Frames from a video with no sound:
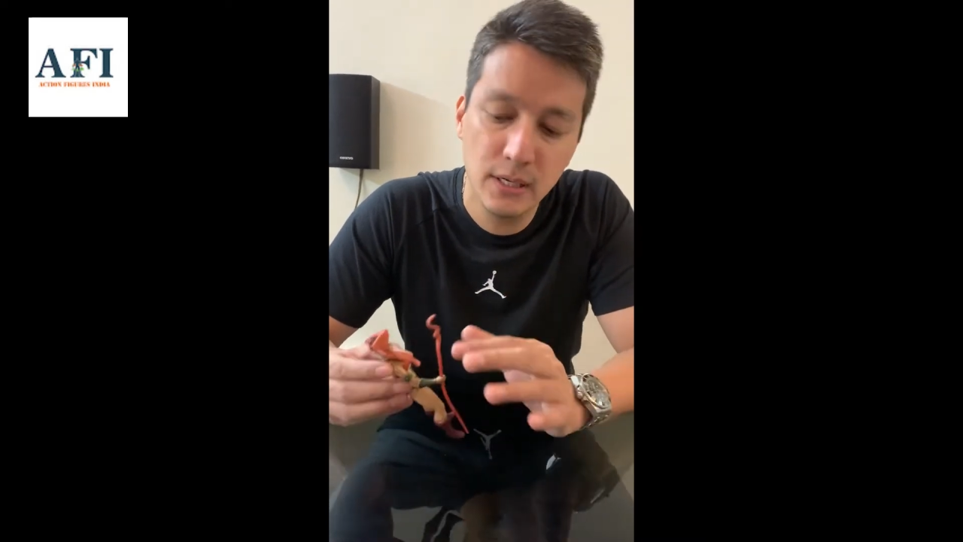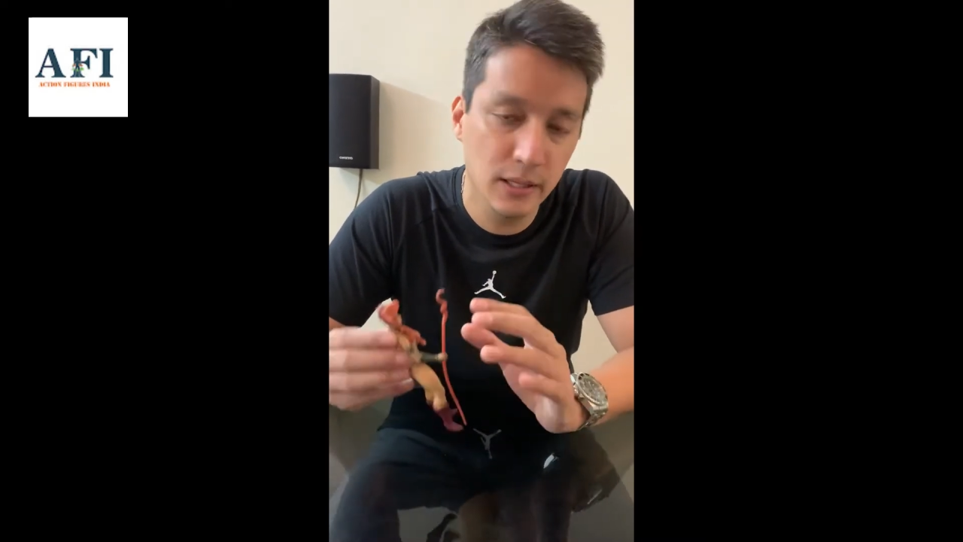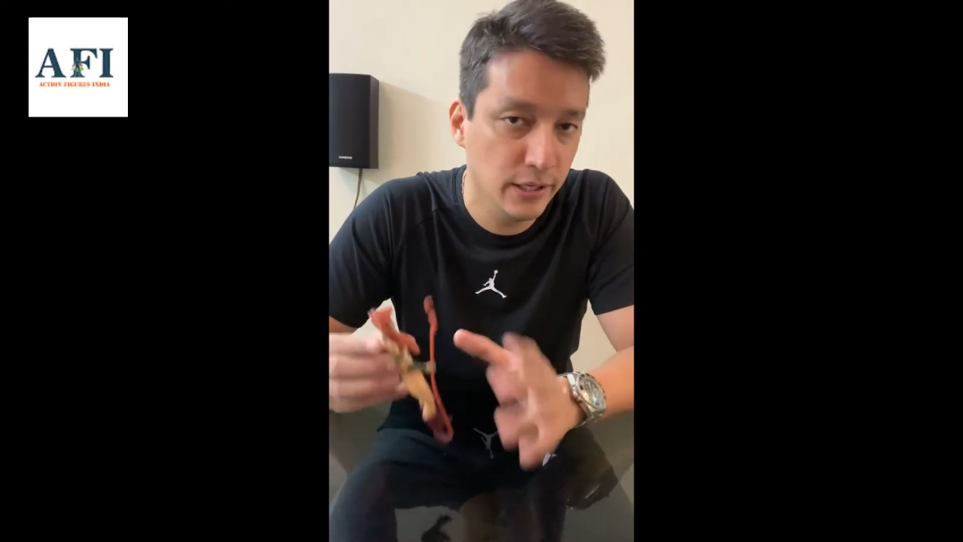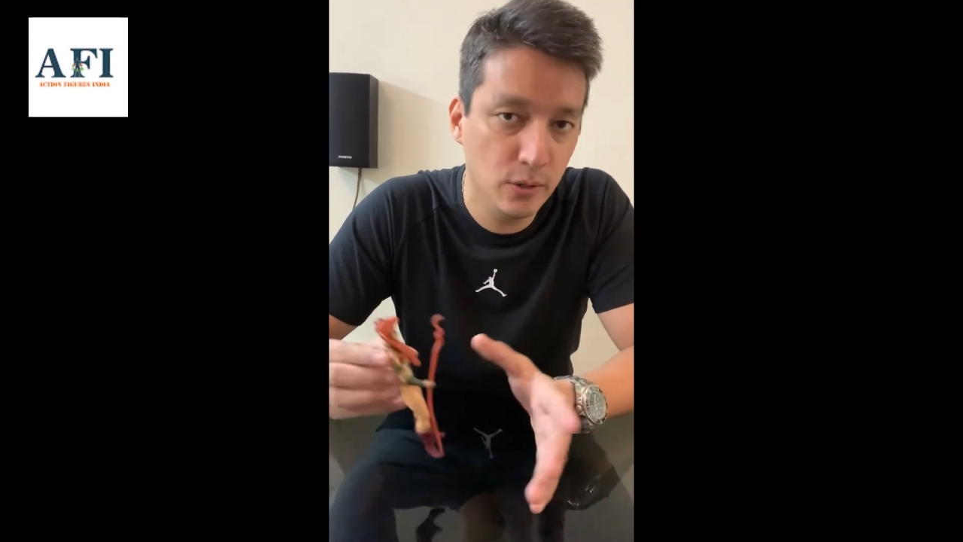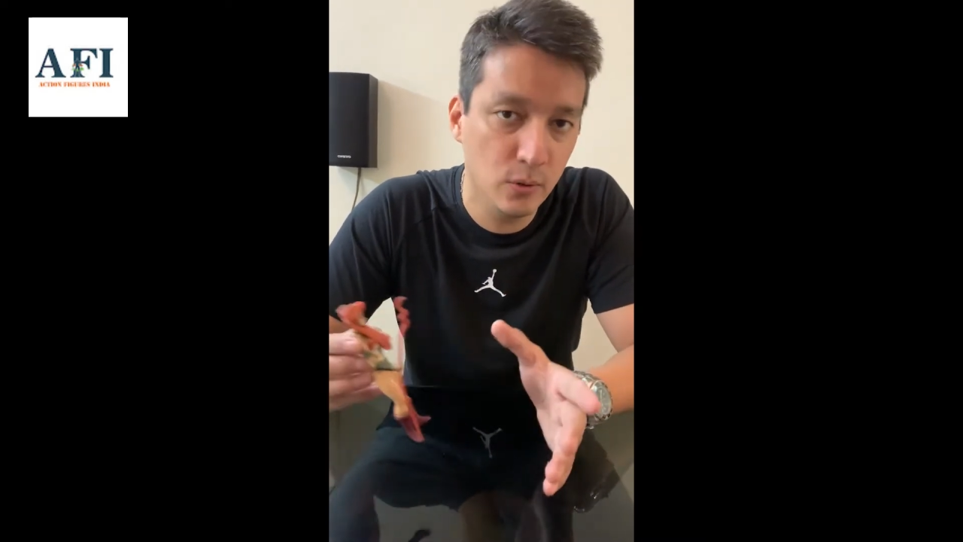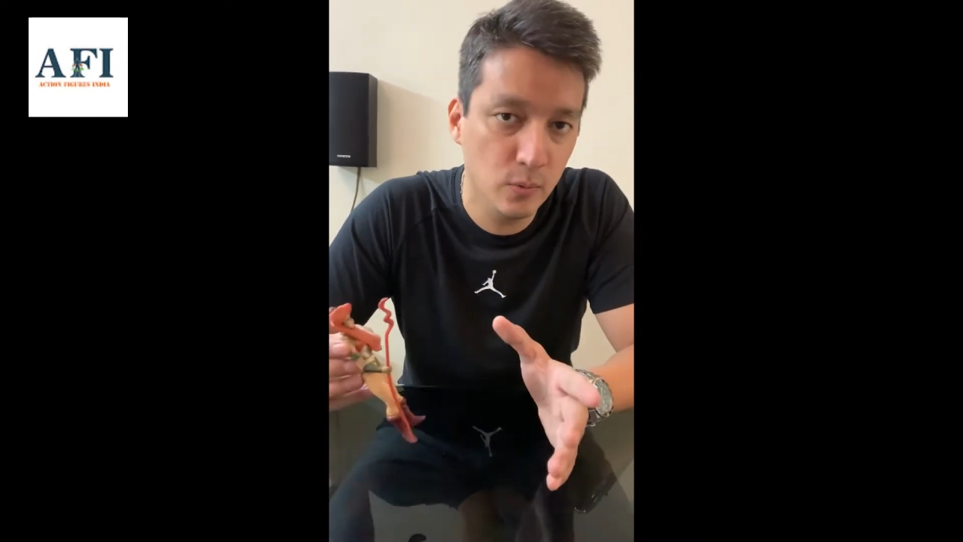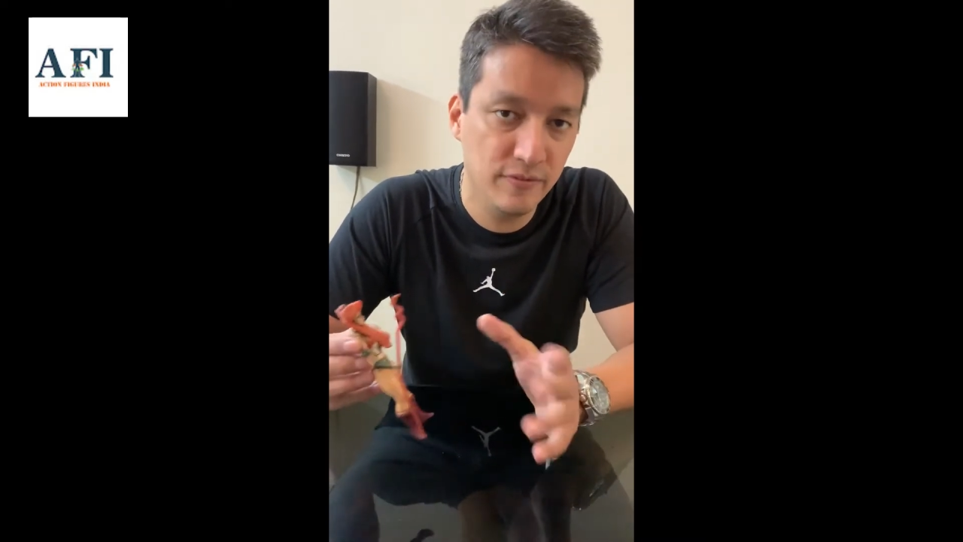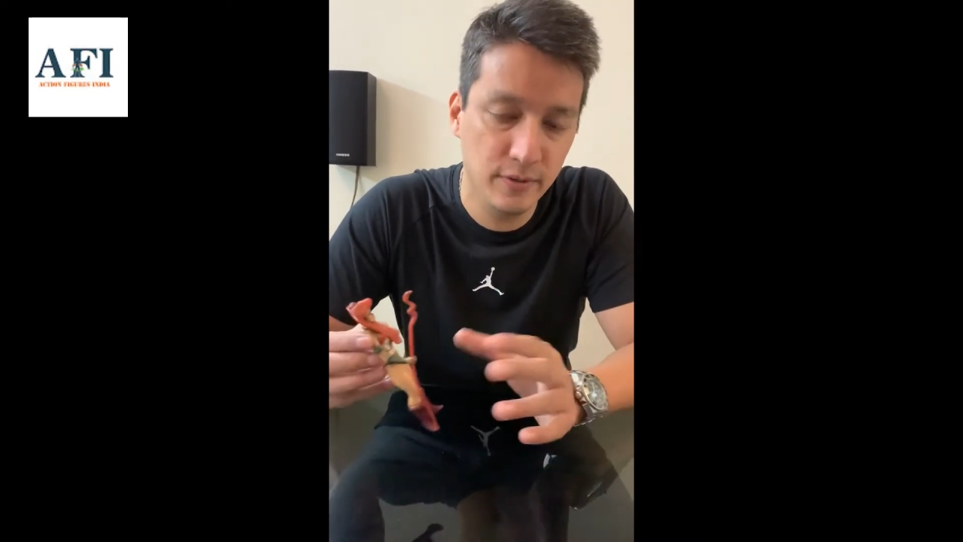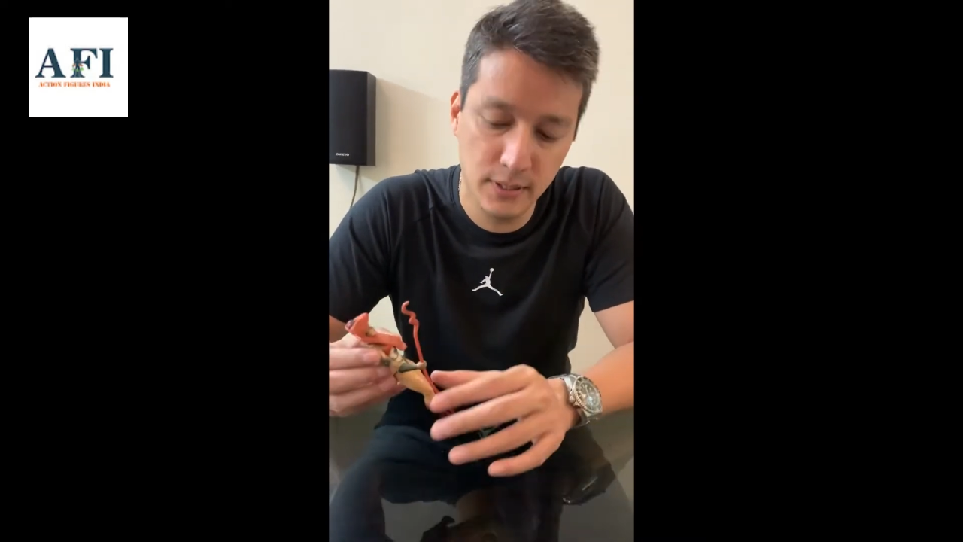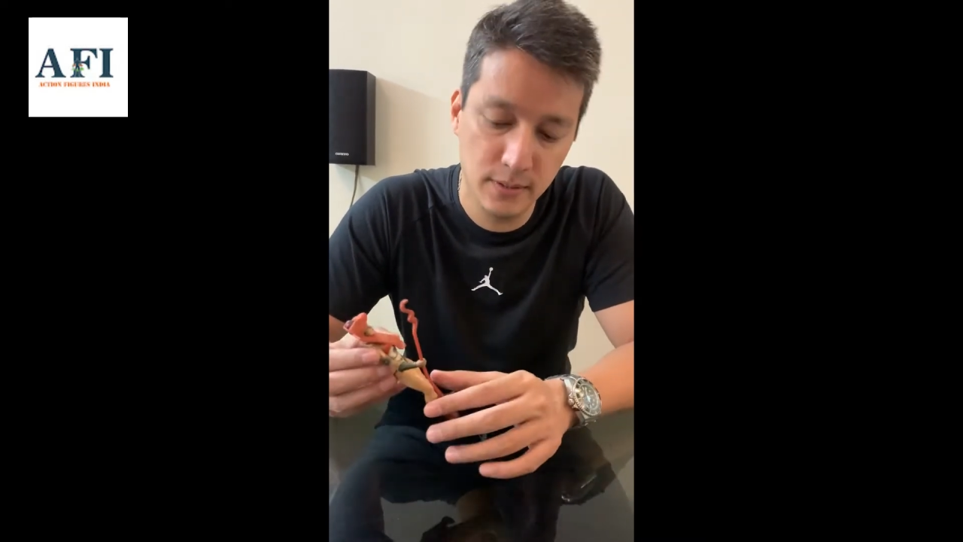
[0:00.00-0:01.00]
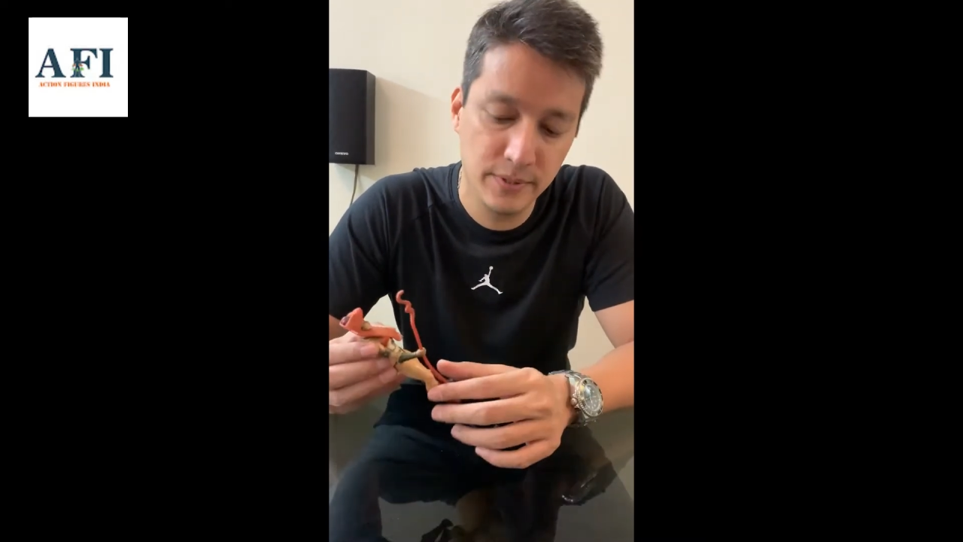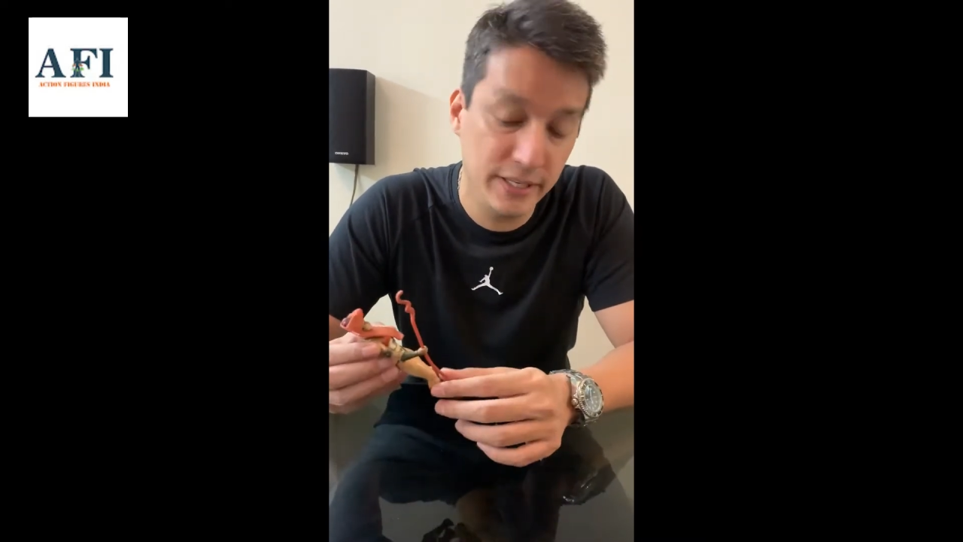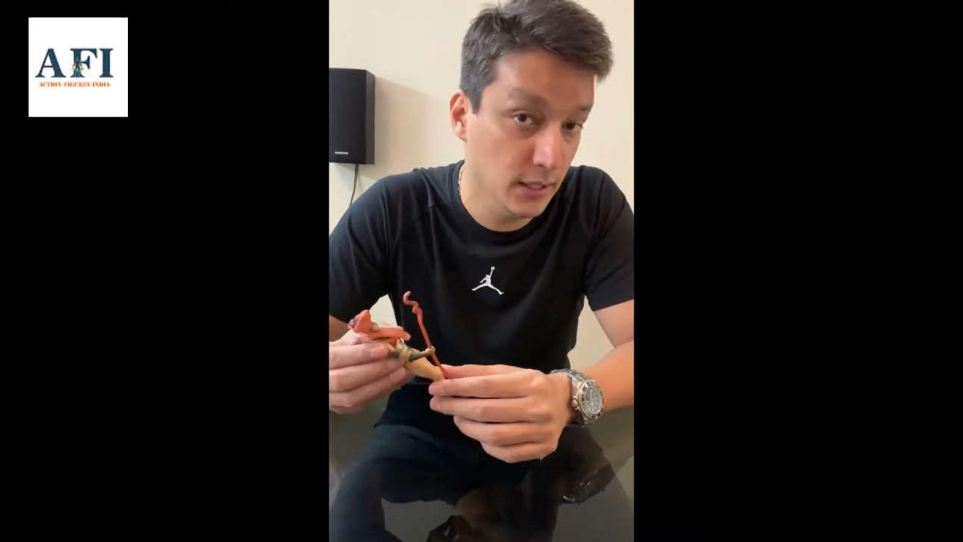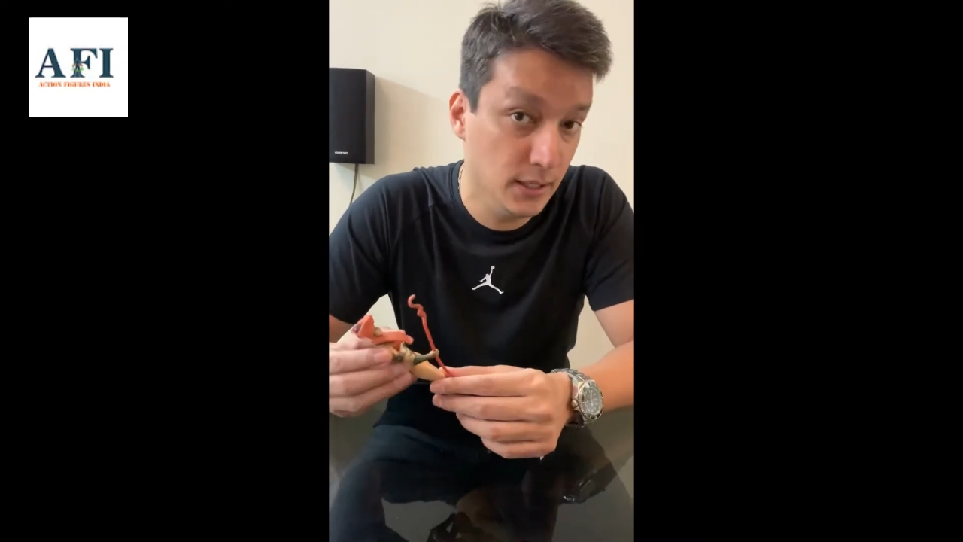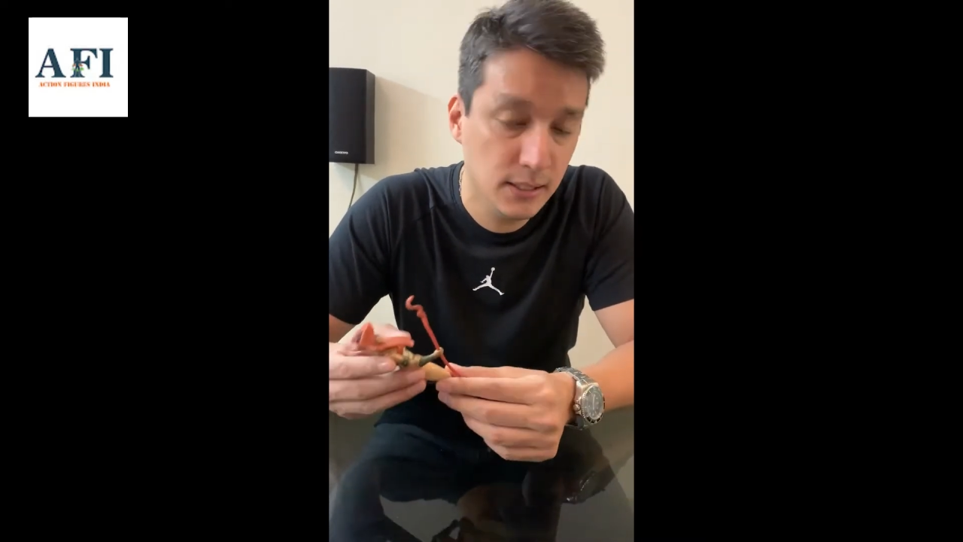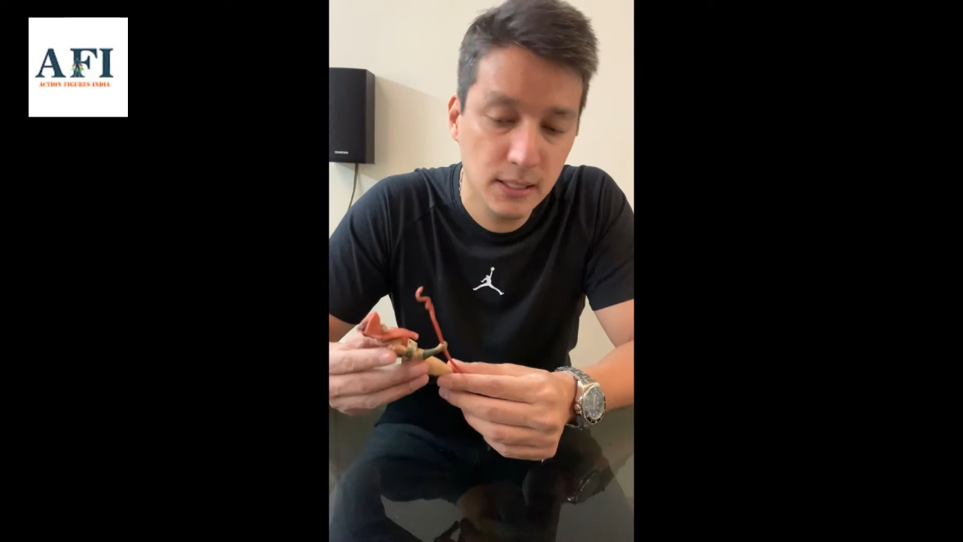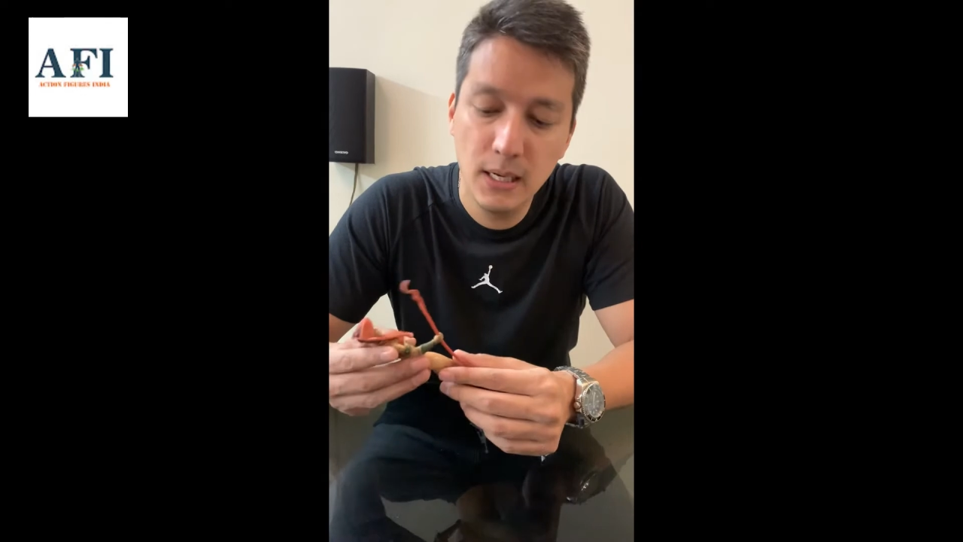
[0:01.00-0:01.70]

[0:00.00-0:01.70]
Leo uh, Teela